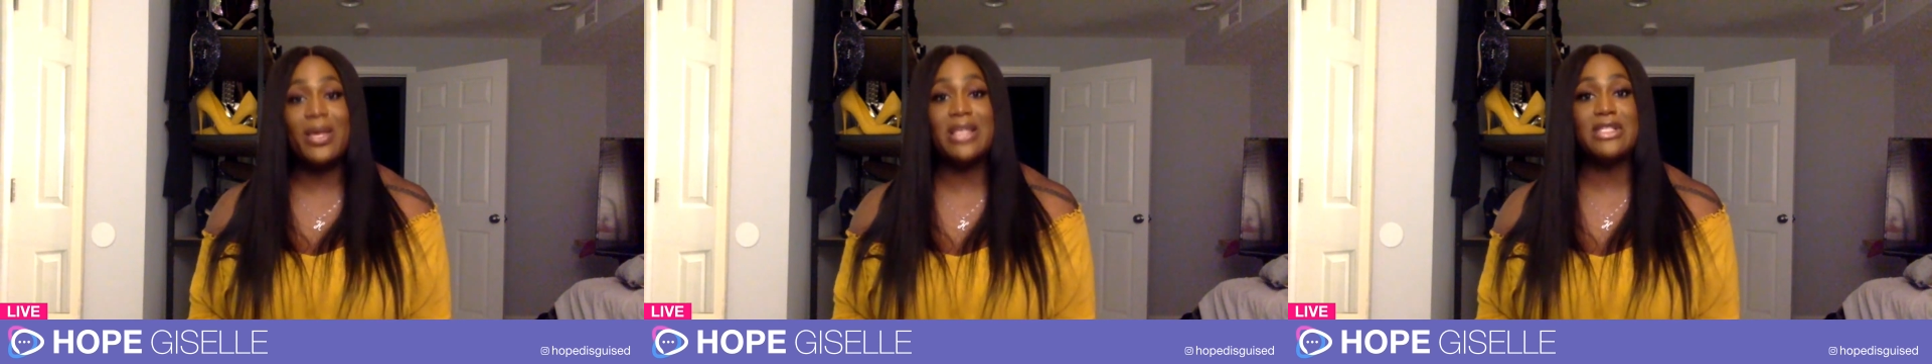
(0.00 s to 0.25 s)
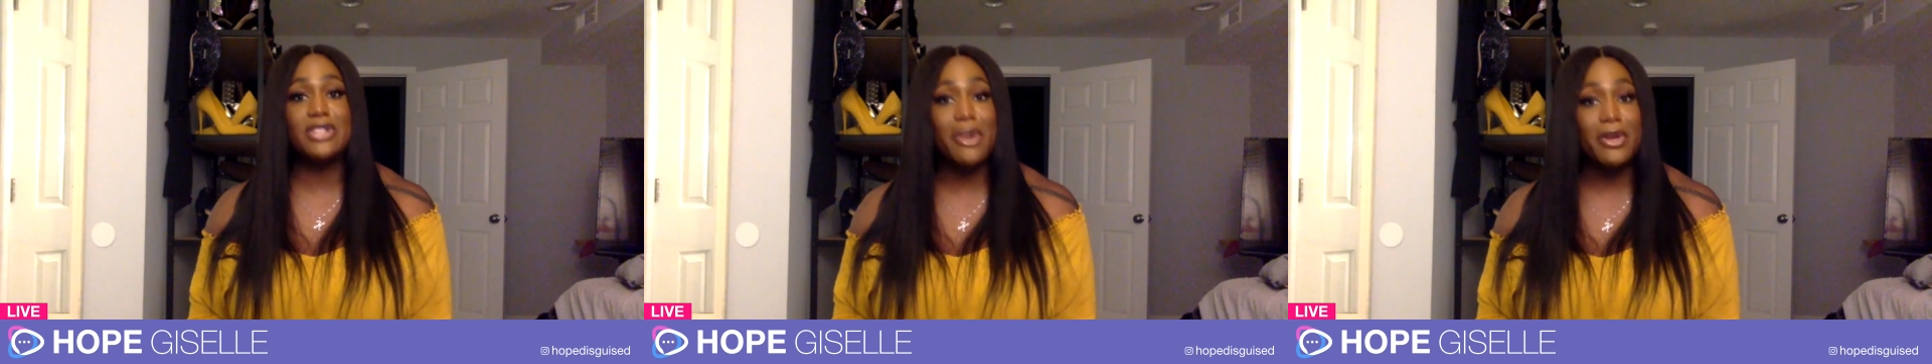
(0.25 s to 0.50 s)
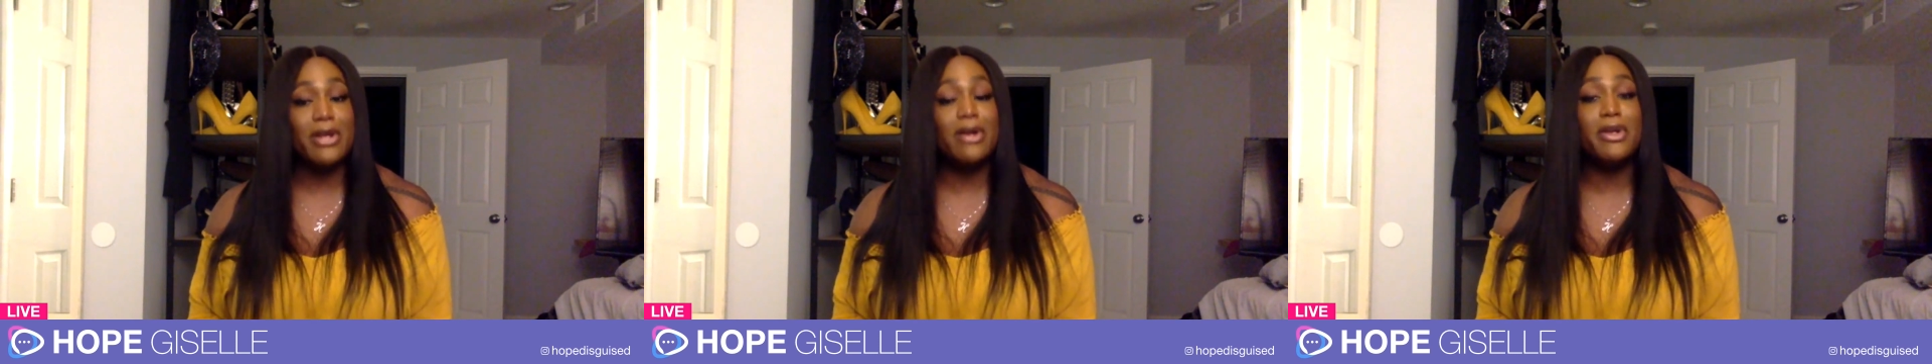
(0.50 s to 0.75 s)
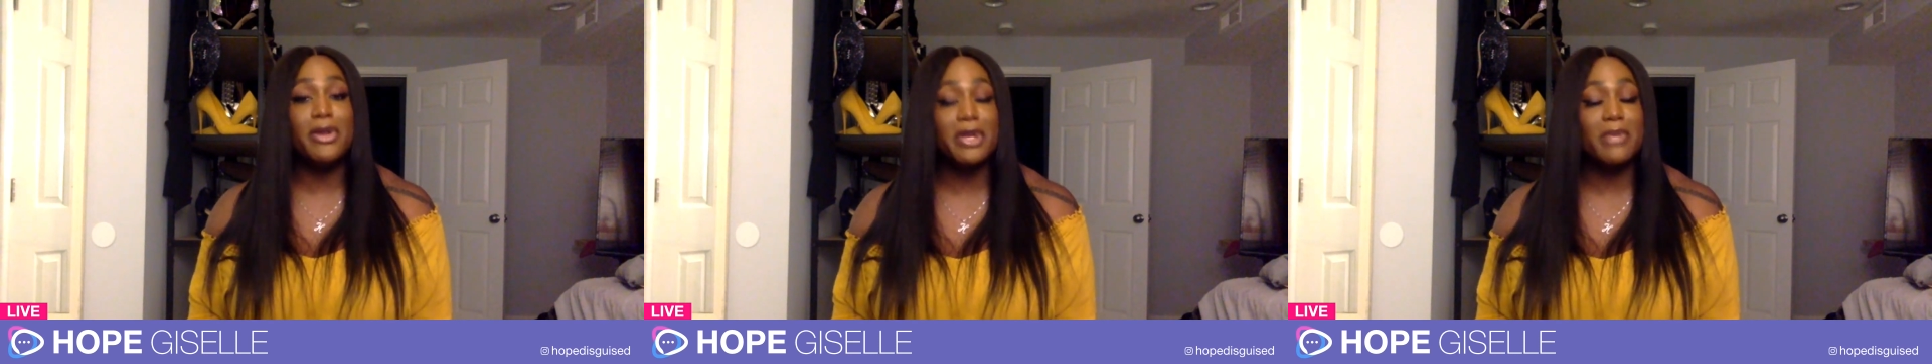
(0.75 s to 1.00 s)
as turning on
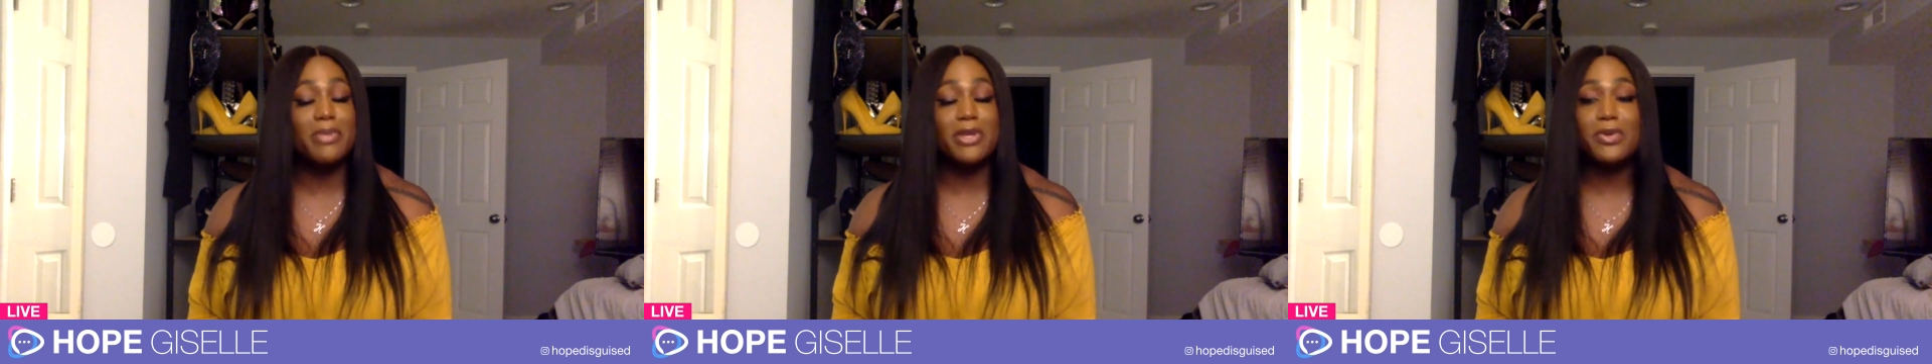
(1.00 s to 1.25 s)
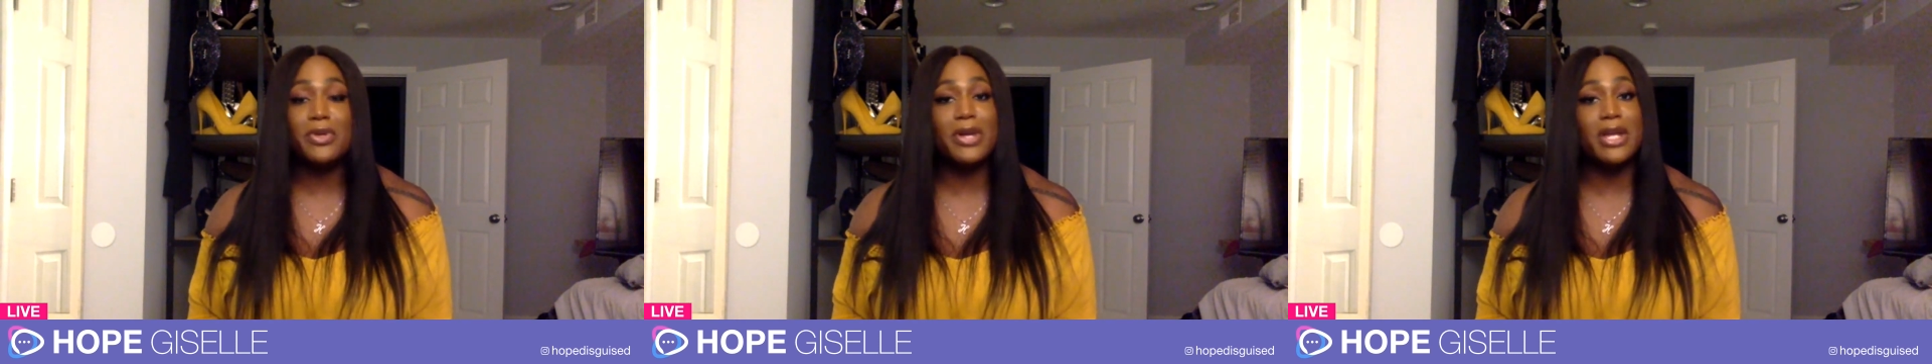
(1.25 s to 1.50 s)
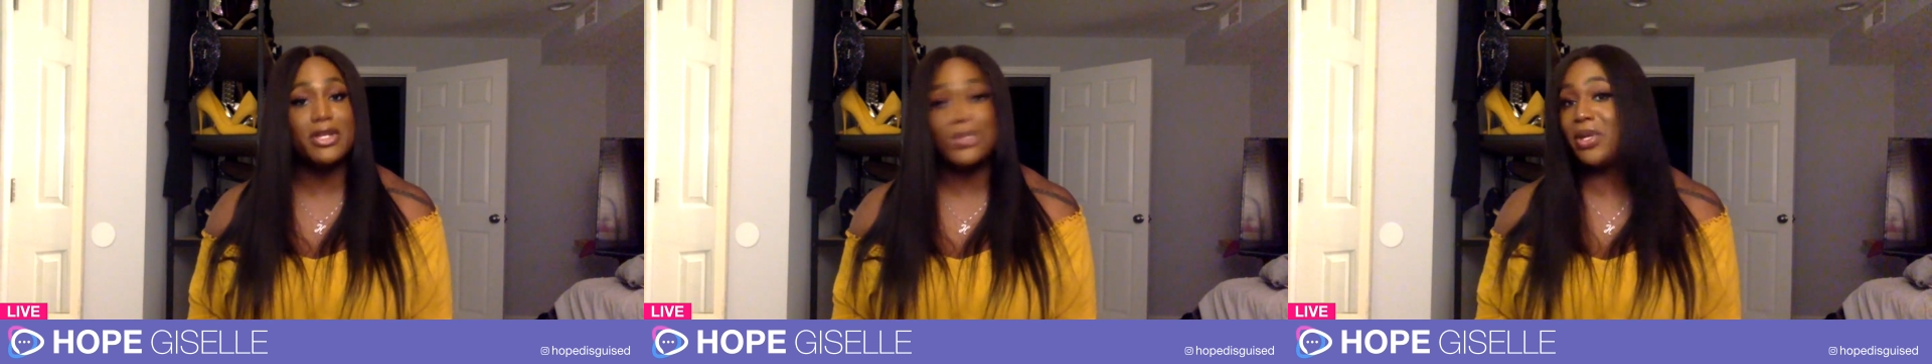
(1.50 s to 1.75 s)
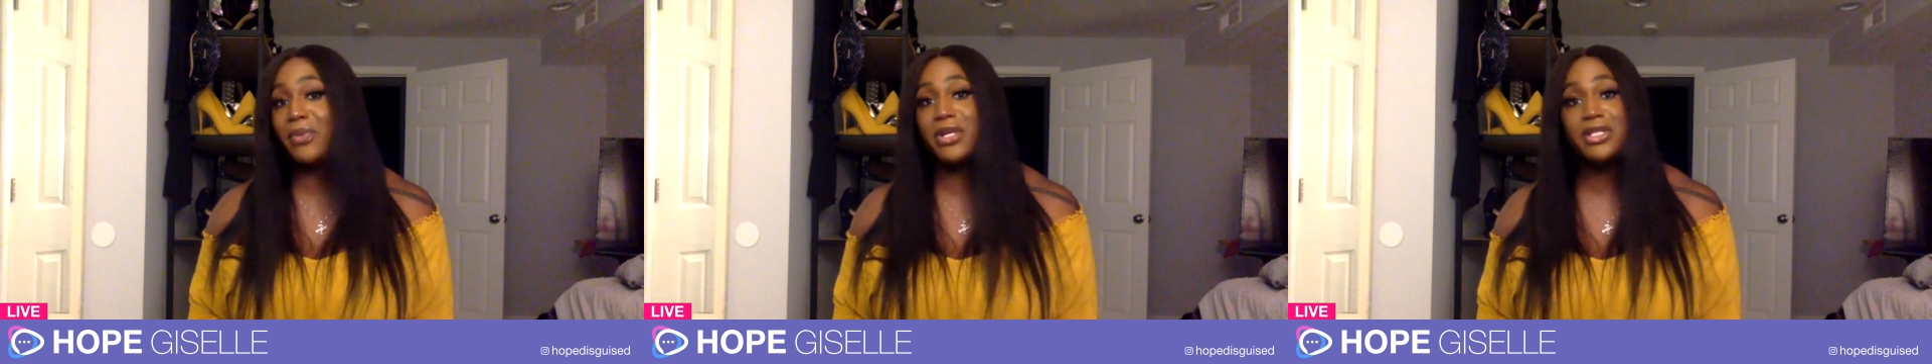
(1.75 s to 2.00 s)
your computer and
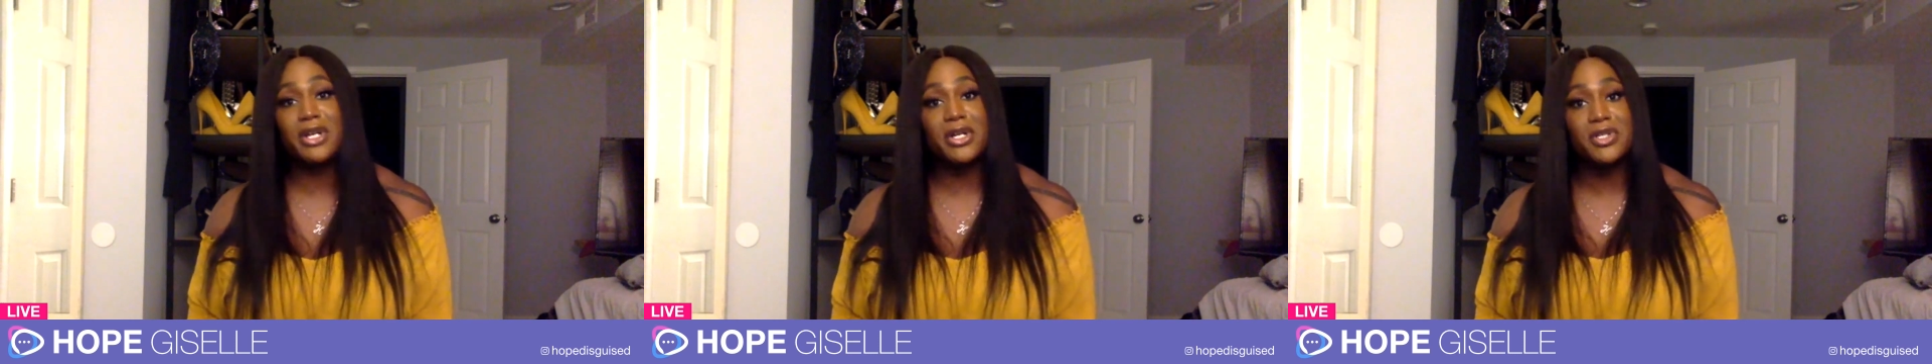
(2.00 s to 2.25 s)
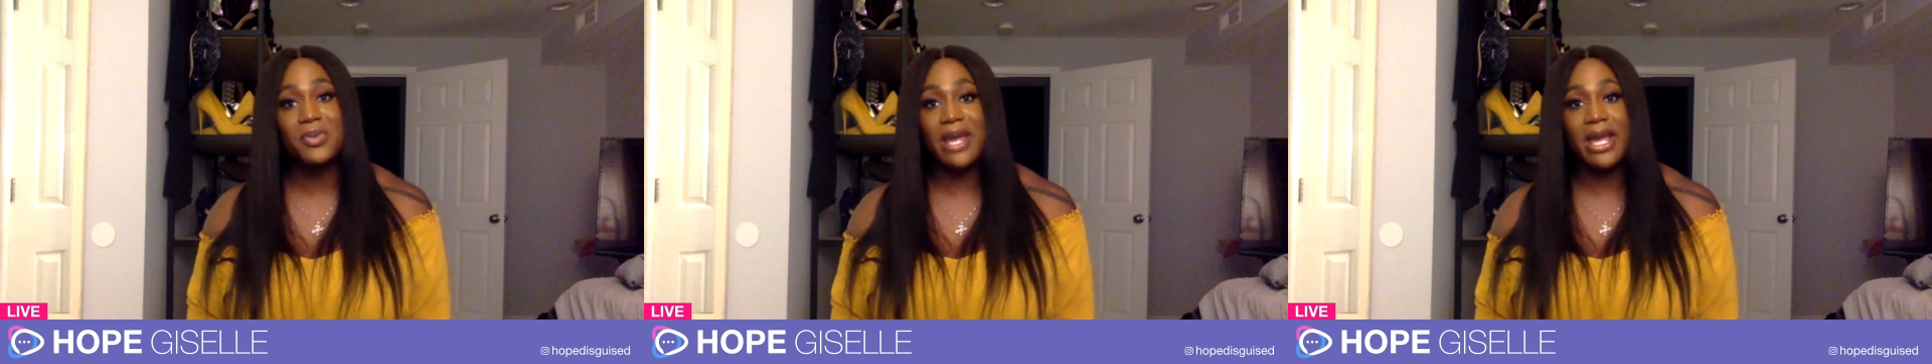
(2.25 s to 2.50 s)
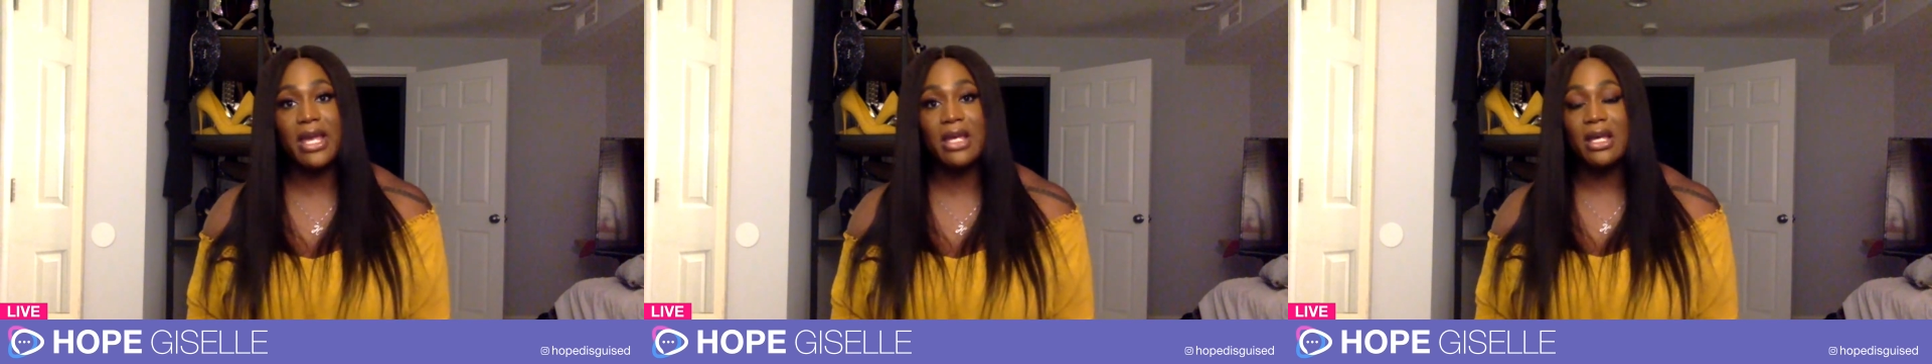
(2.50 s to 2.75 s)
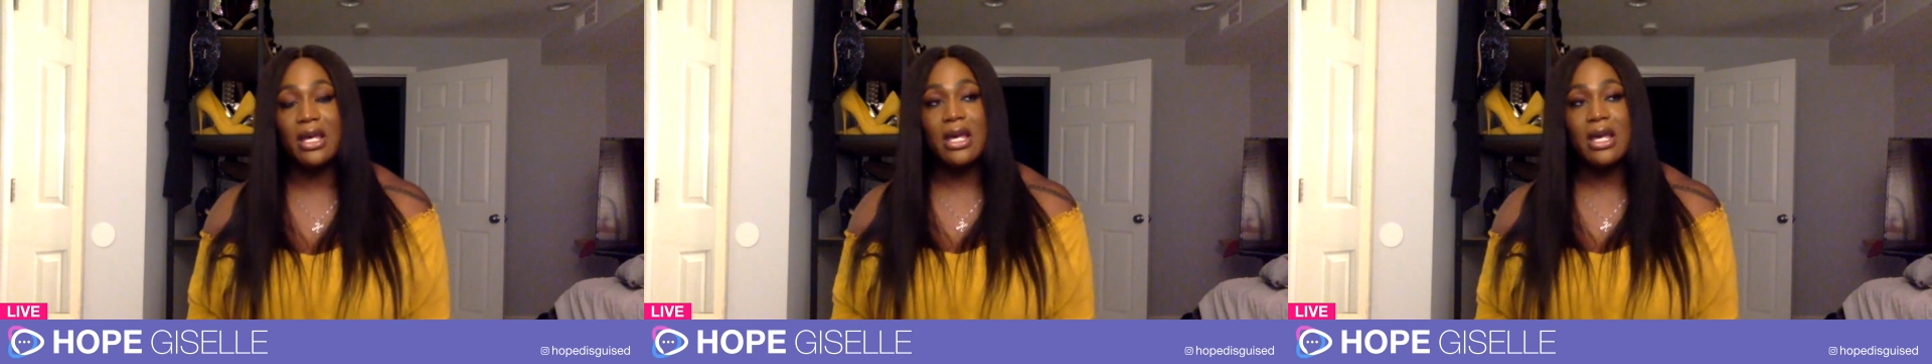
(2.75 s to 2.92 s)
doing research, right?